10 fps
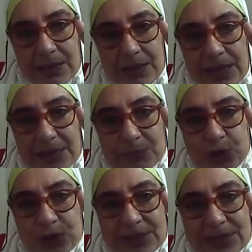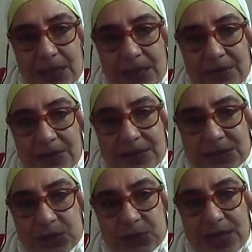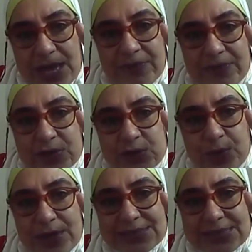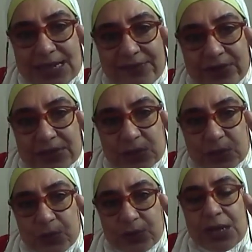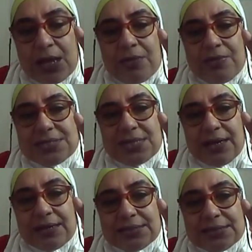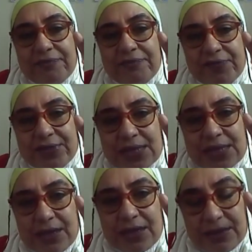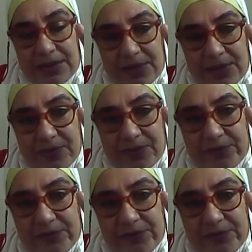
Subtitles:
ya mushaddada, it's two ya. The first one is having sukun, the second is having fatha. Yeah, the first